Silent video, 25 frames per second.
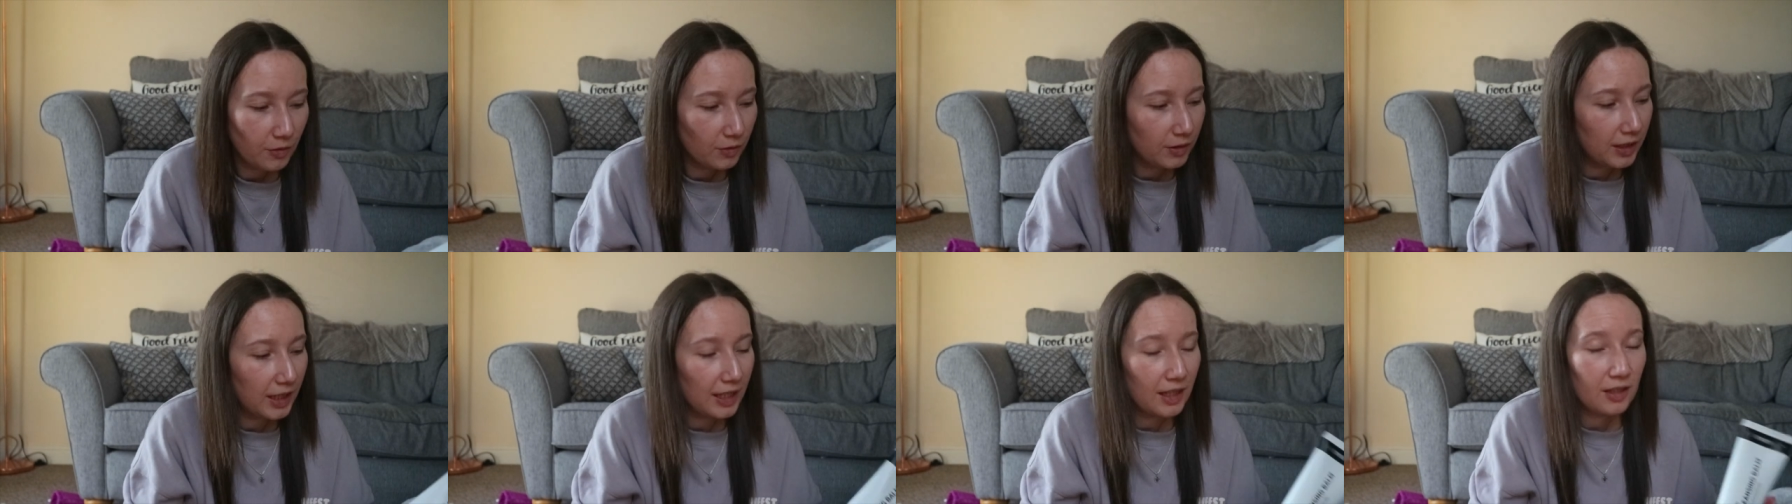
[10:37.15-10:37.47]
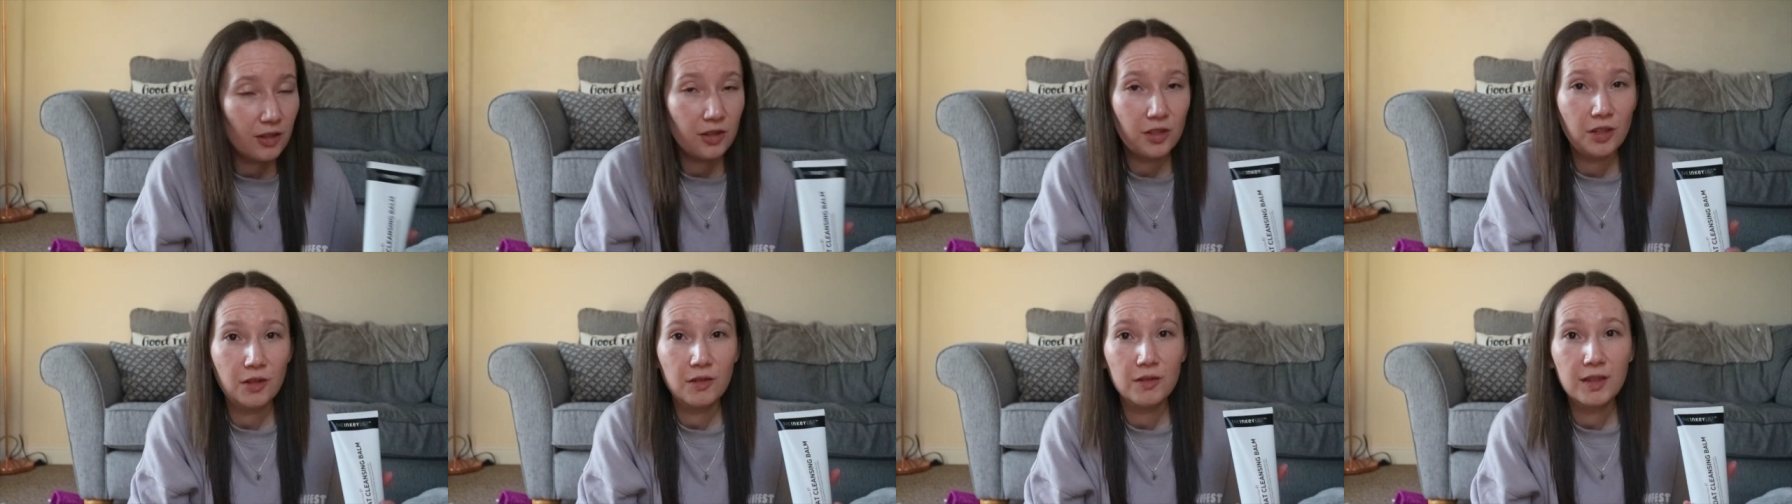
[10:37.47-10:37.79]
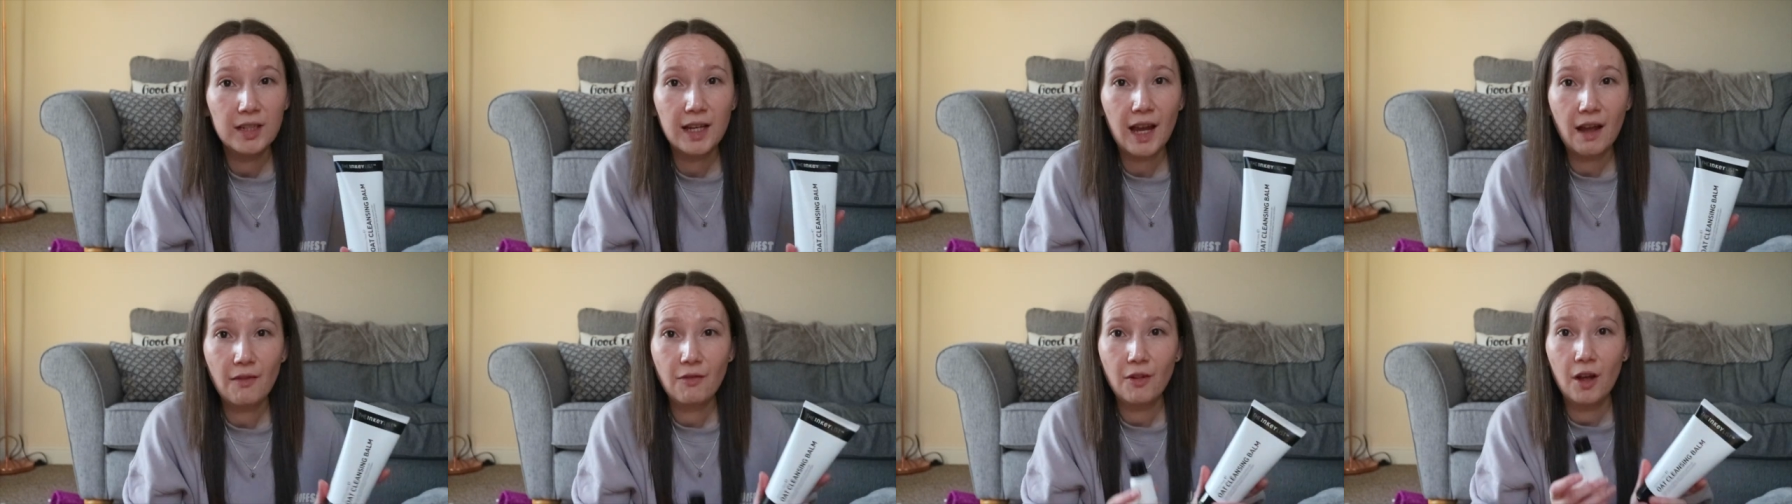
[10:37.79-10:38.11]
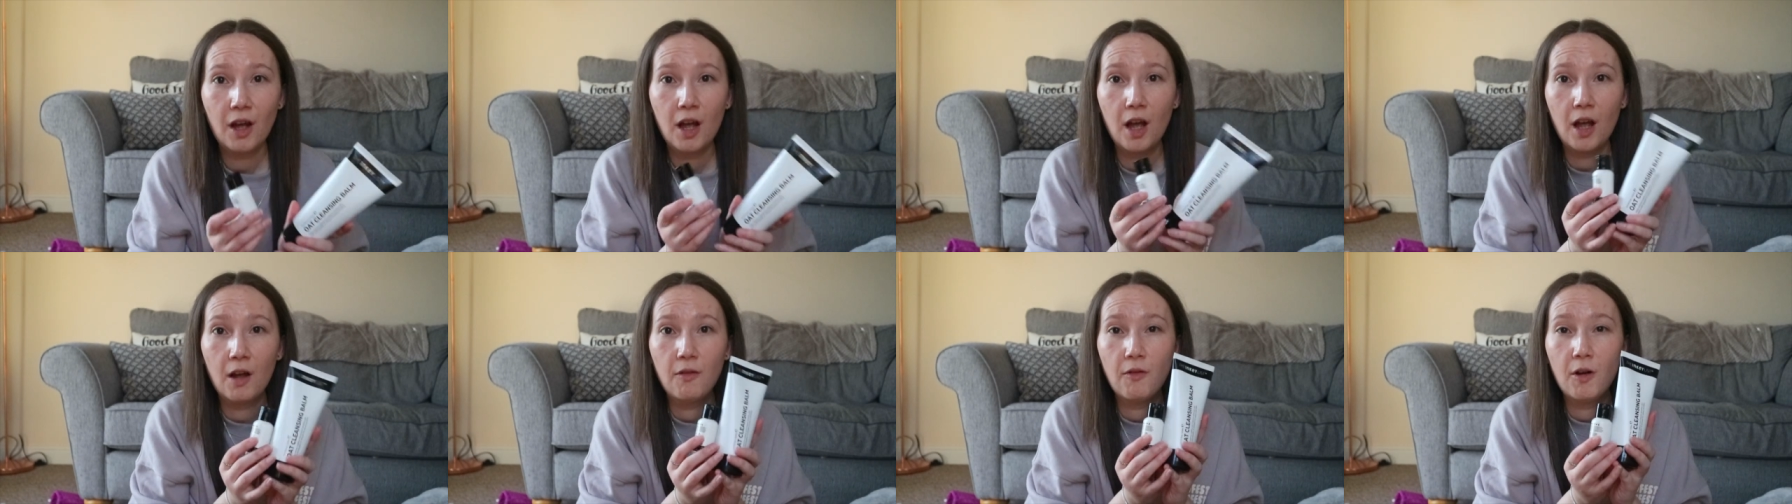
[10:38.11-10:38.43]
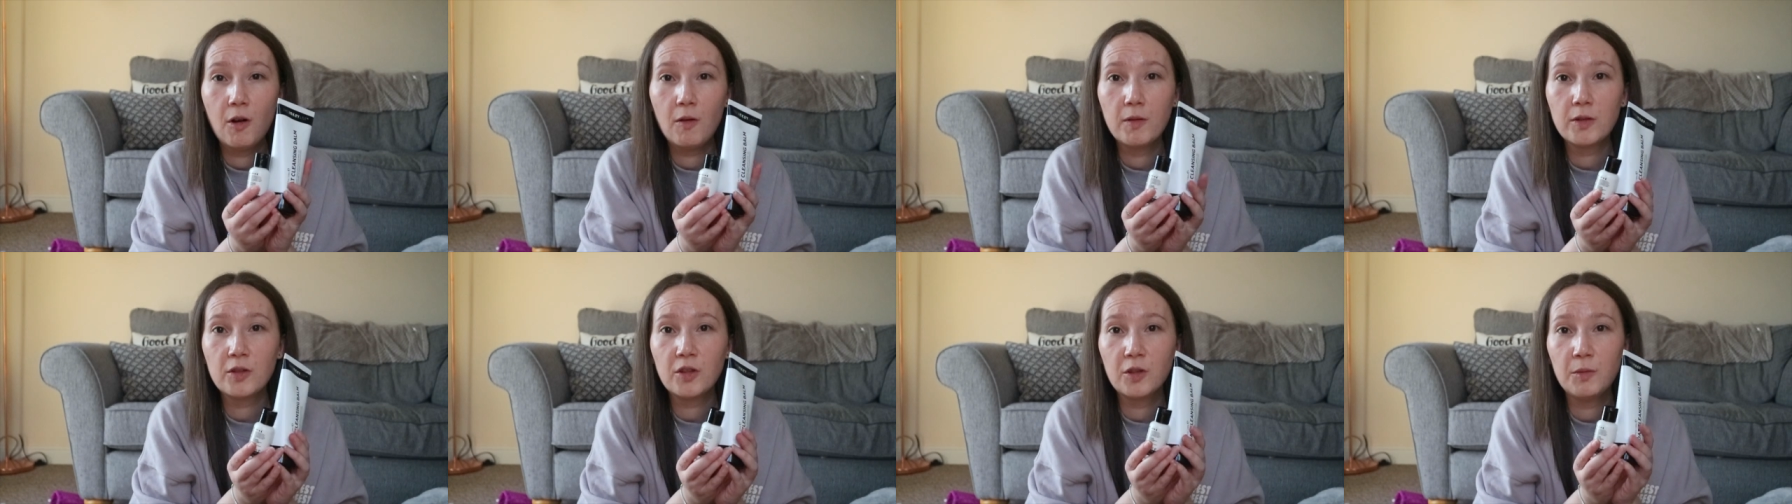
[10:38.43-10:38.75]
these two together are
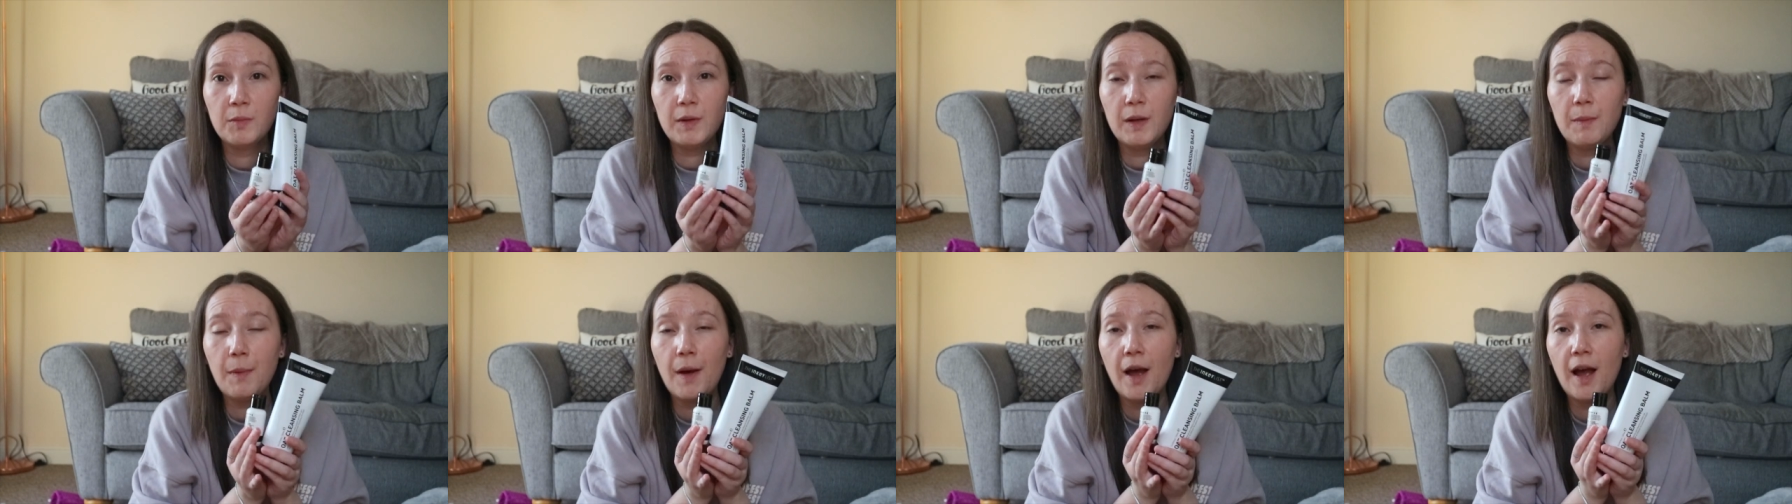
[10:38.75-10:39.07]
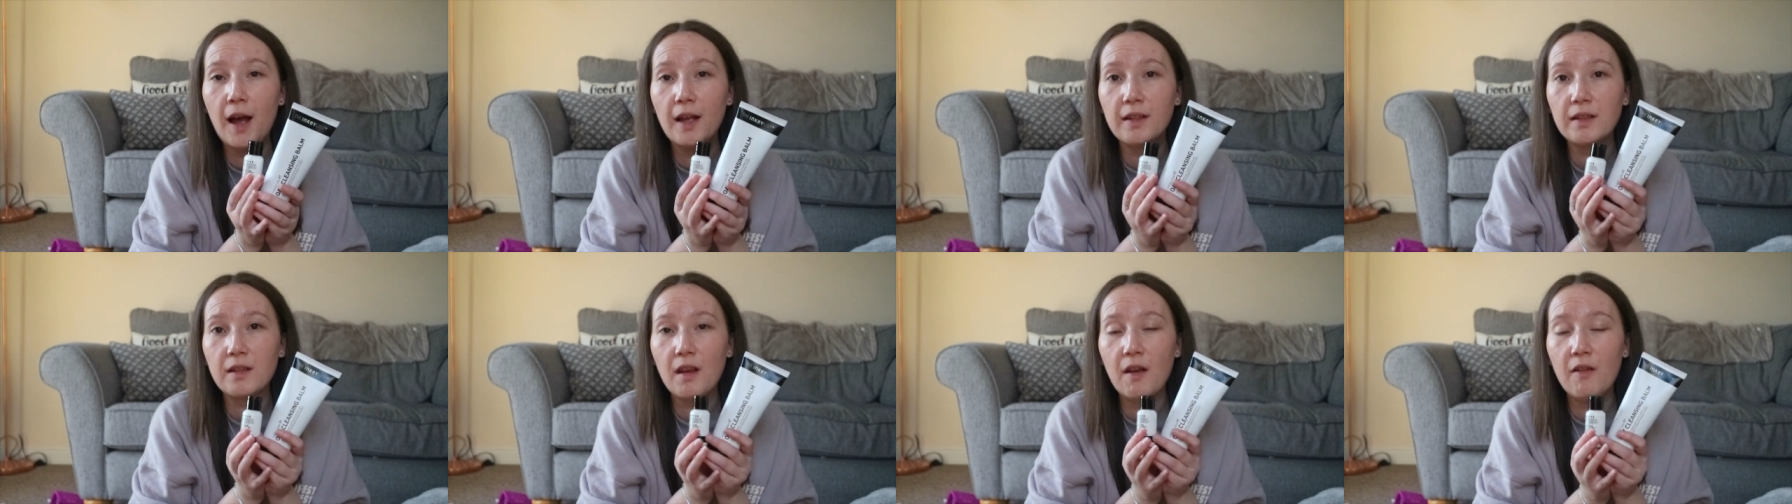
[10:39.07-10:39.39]
always going to be a part